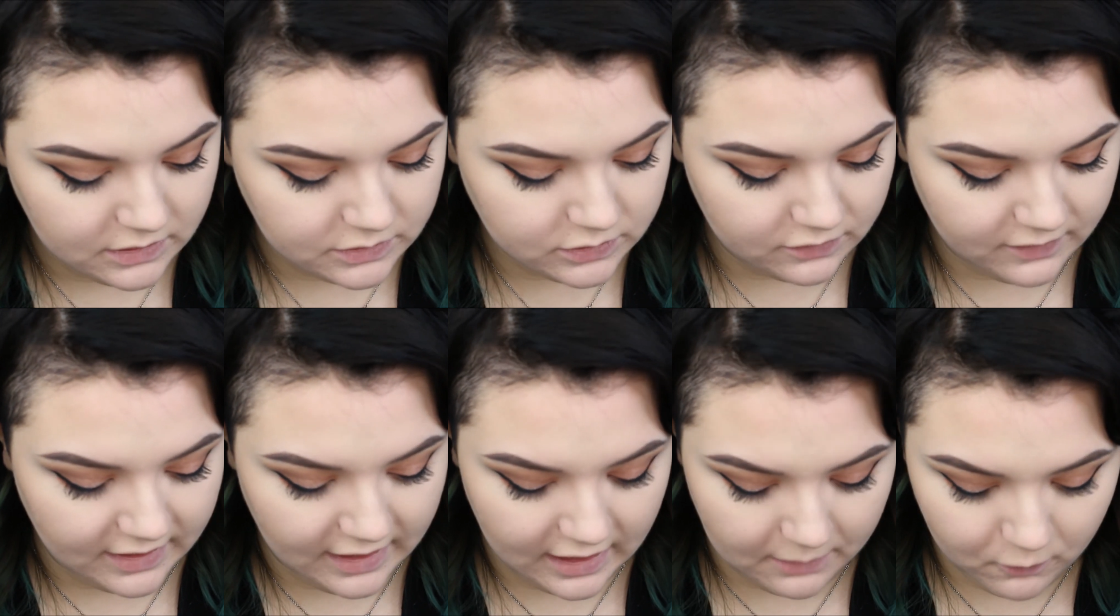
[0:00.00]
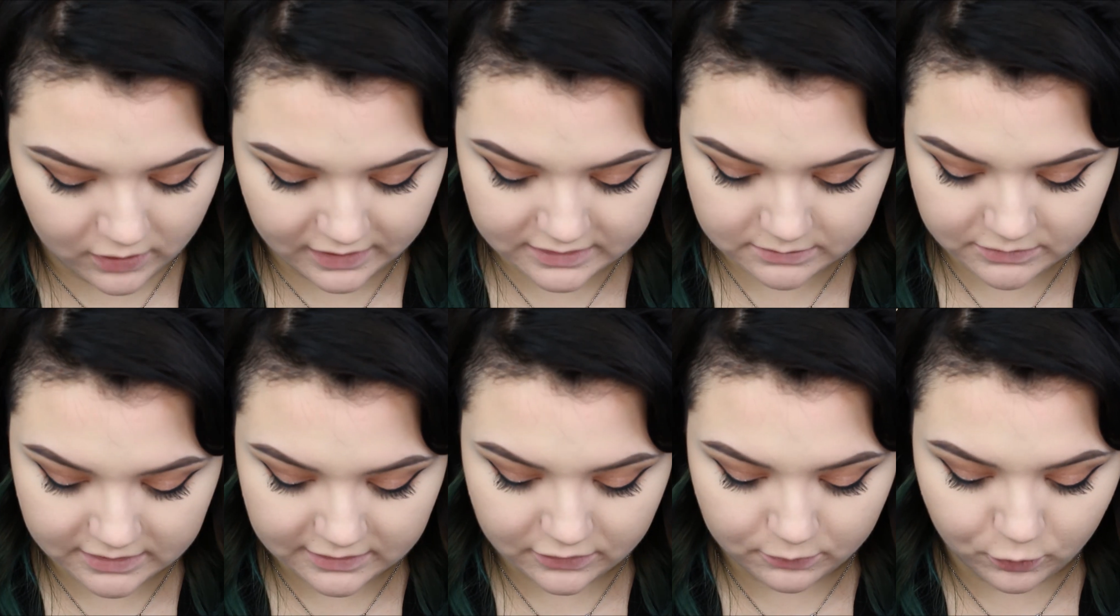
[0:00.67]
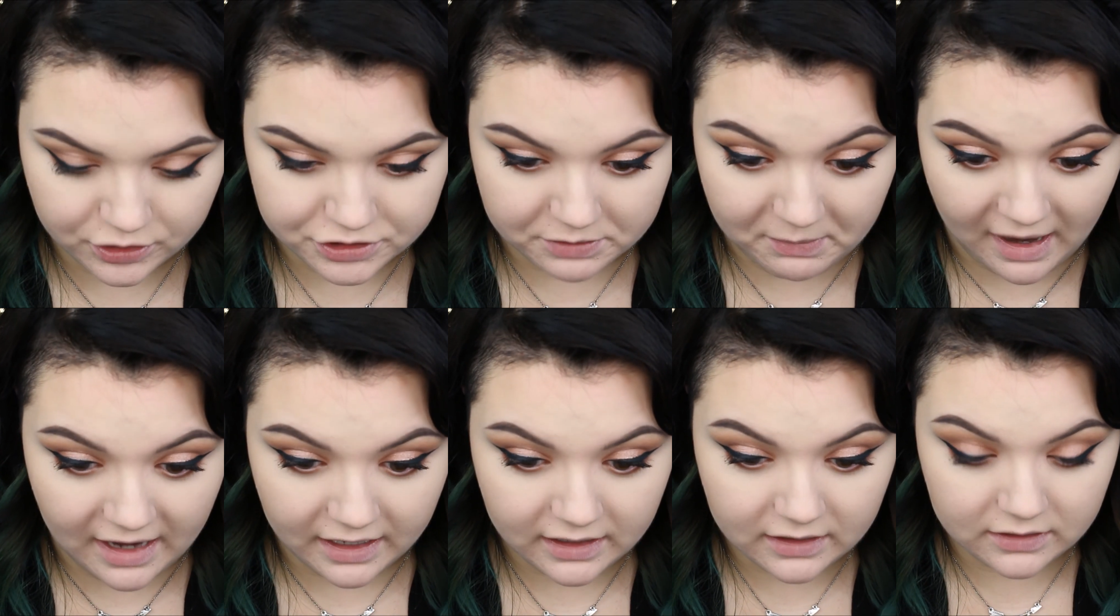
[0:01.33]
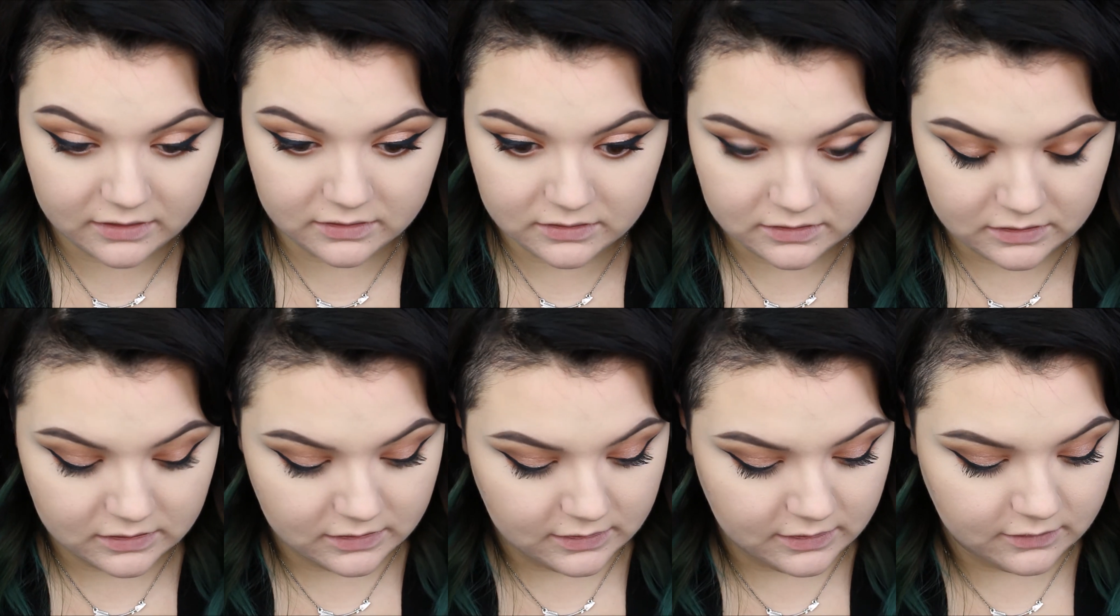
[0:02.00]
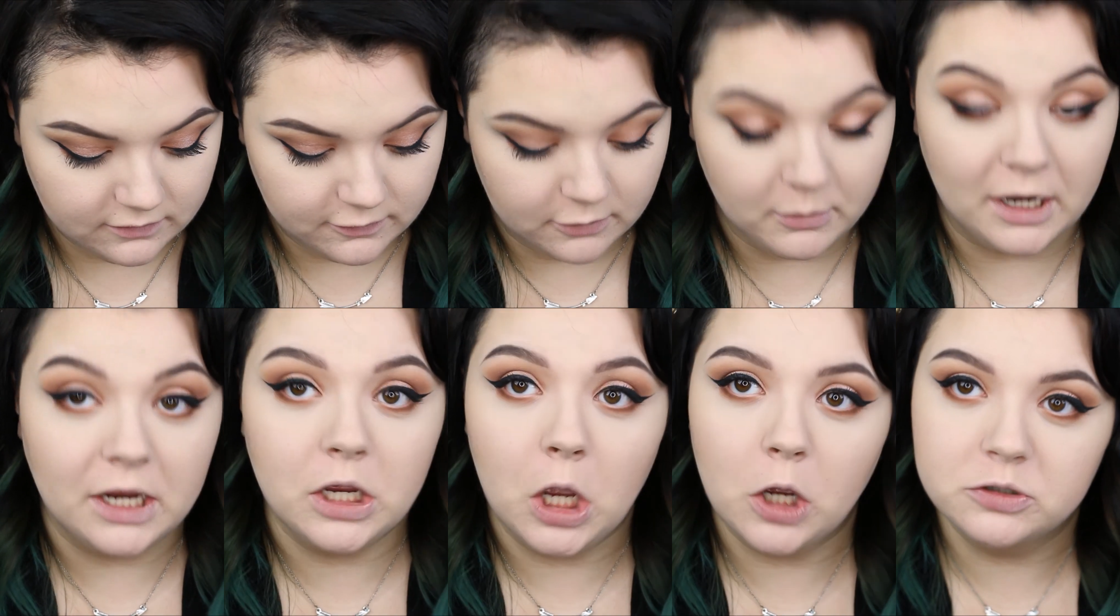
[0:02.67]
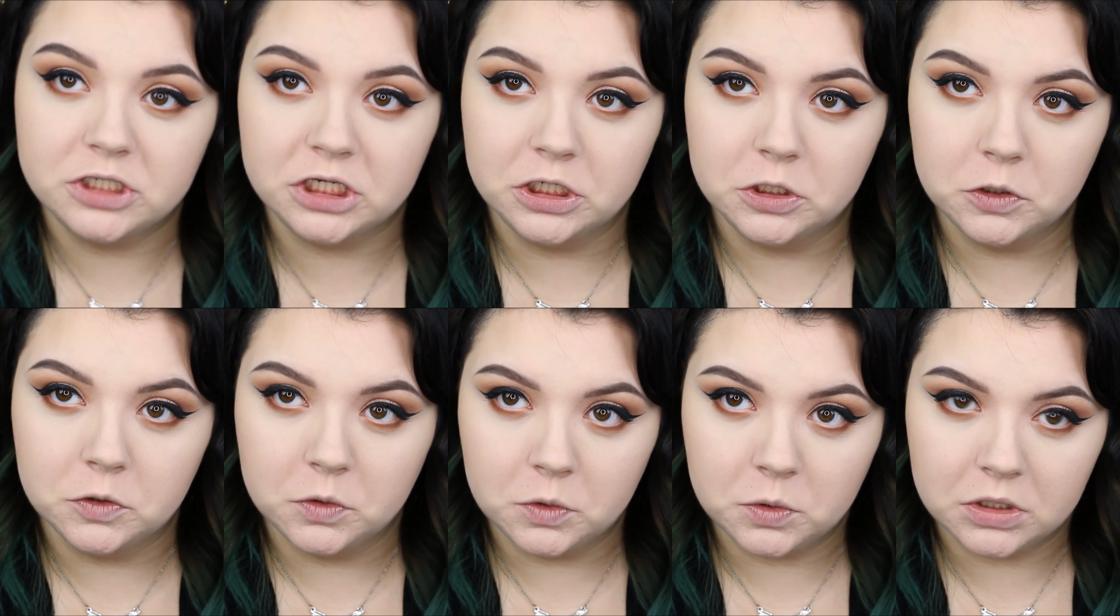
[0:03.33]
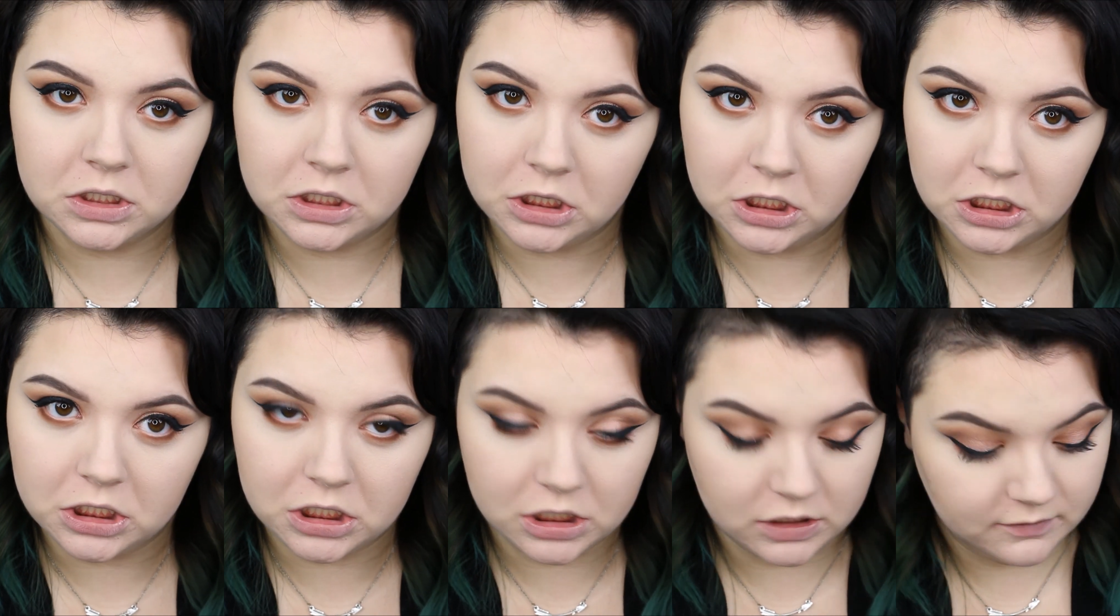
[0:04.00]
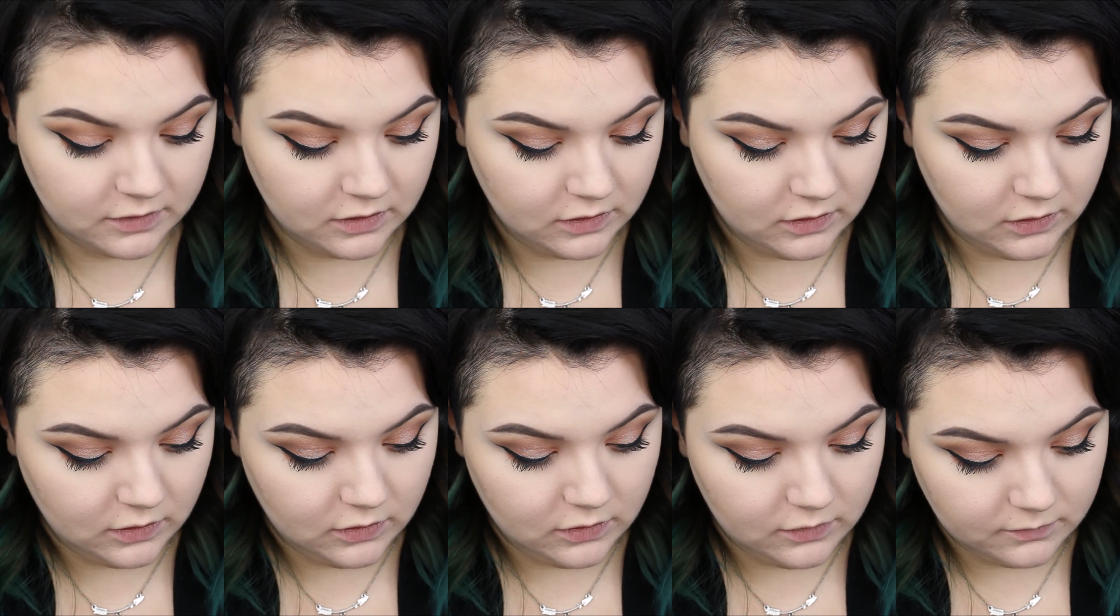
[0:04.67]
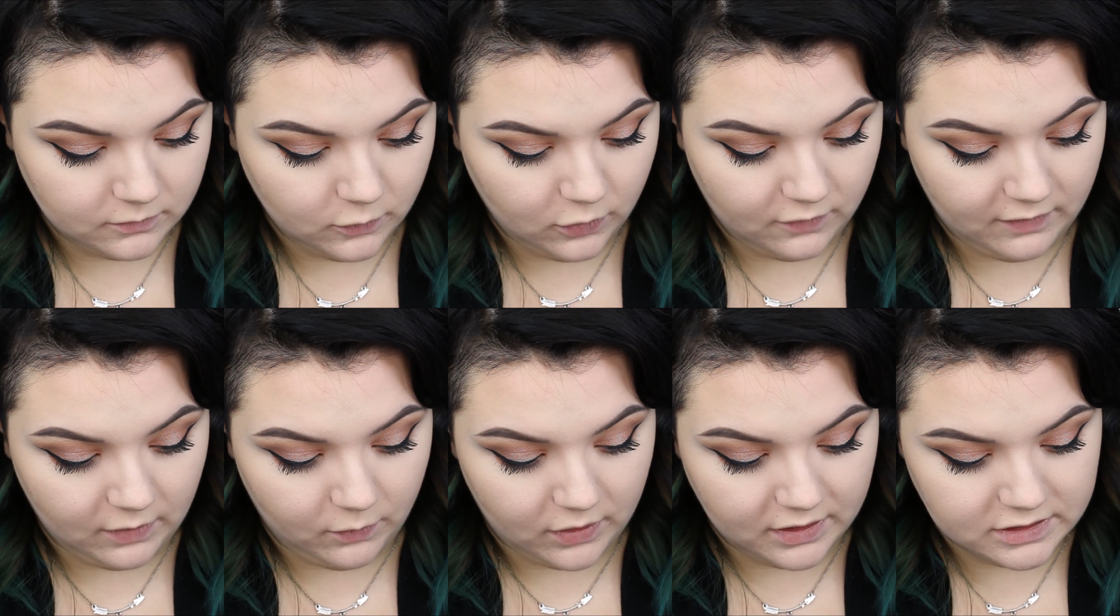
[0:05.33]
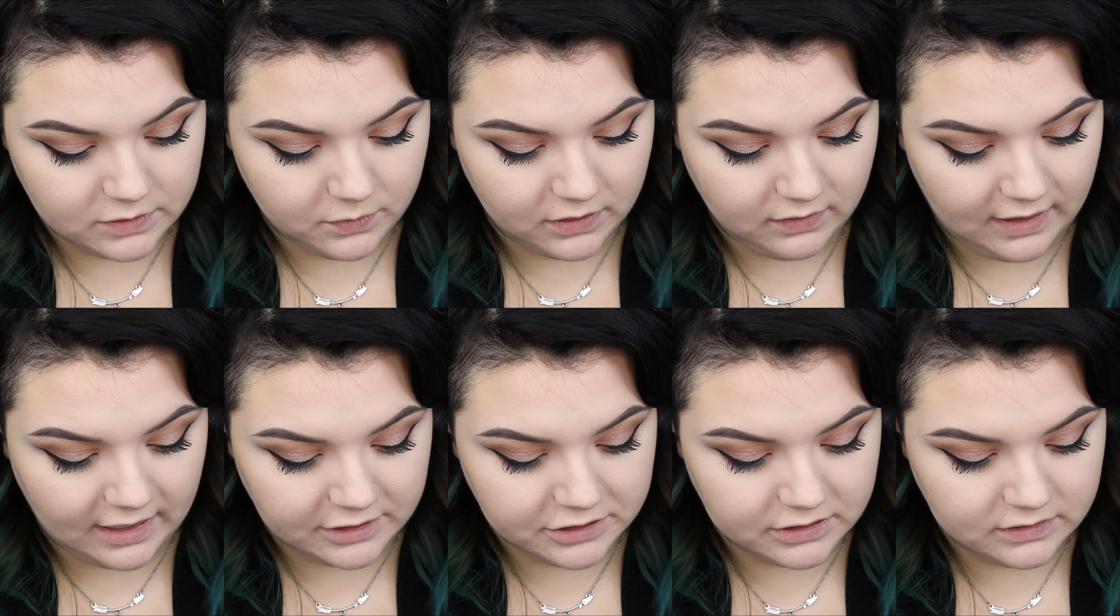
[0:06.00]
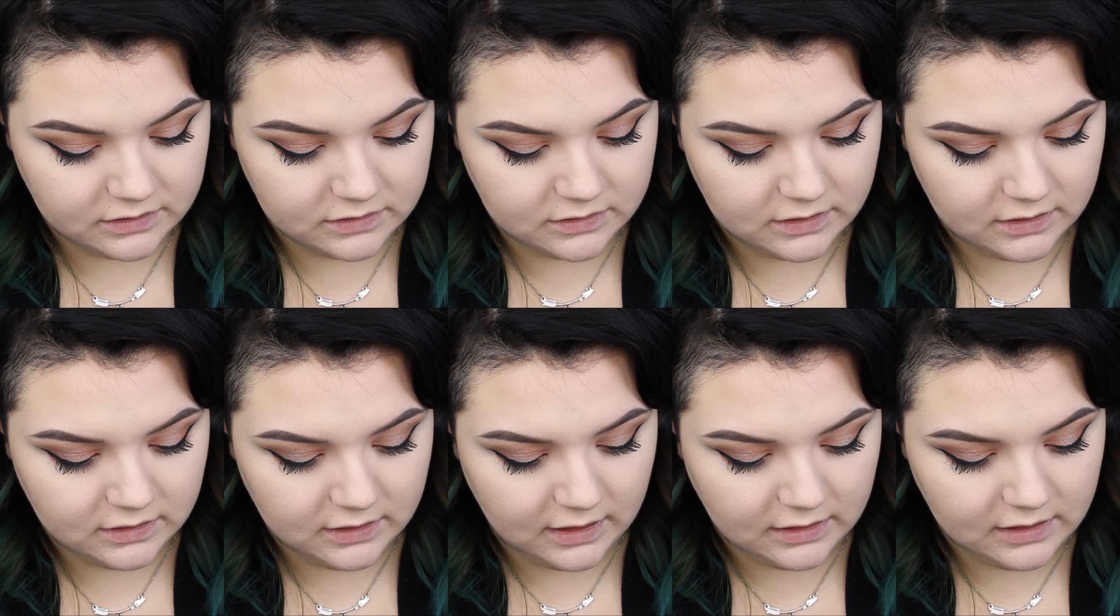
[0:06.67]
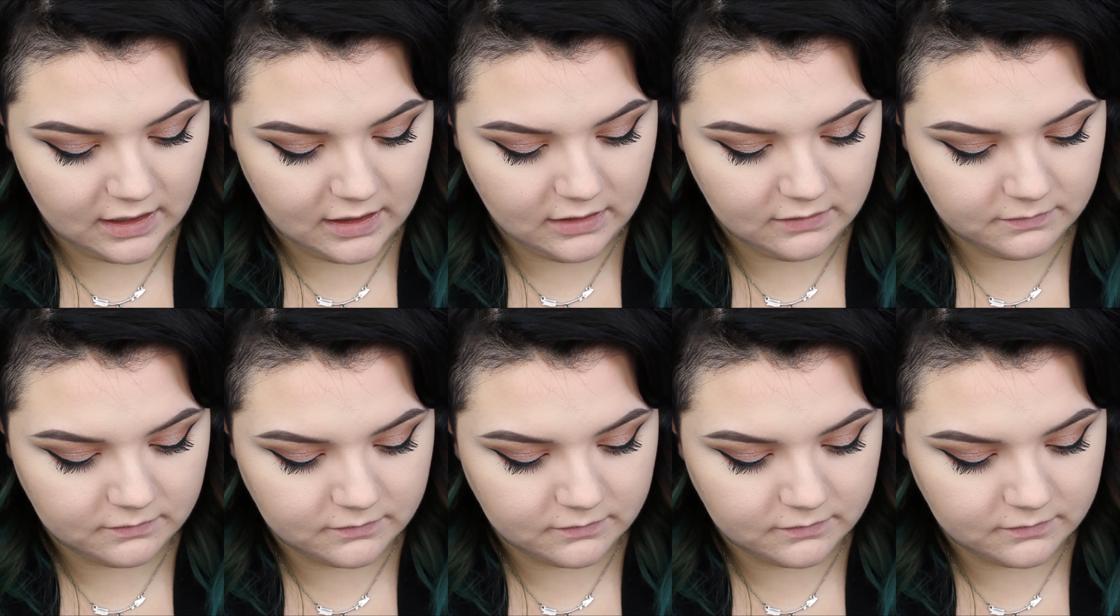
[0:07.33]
So if I am wanting something a little more dramatic for my go-to look, or if I wanted to wear lashes that day,